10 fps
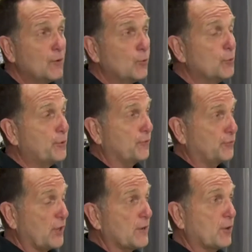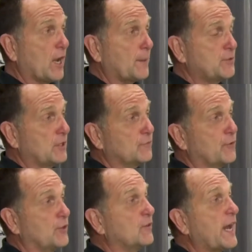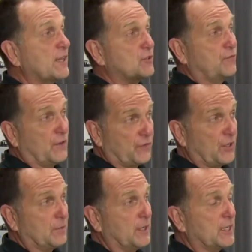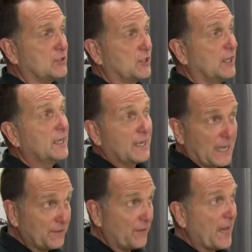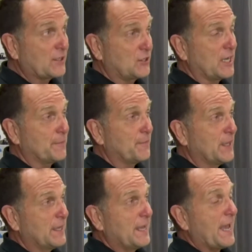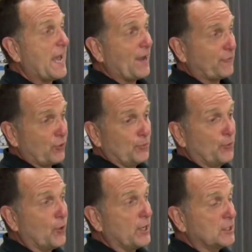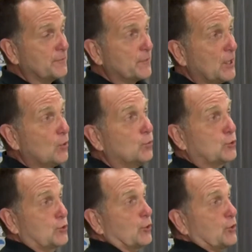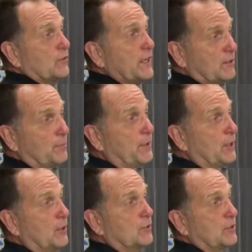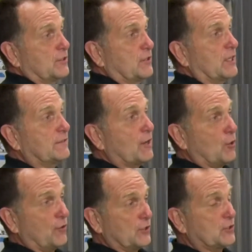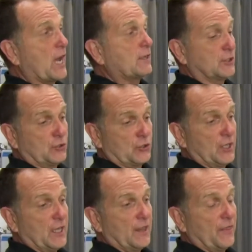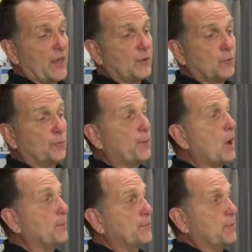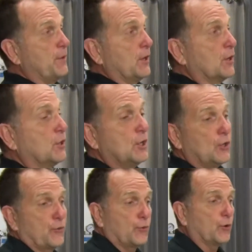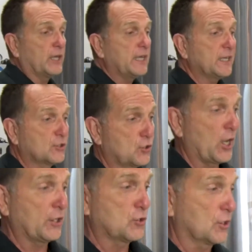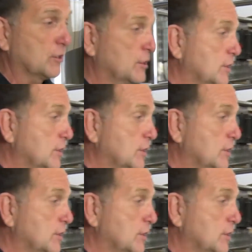We'll put flavor hops in for the last 15 minutes, and then that's it. After the boil, we'll circulate the beer to settle out all the solids. Then we'll pump the beer through a heat exchanger.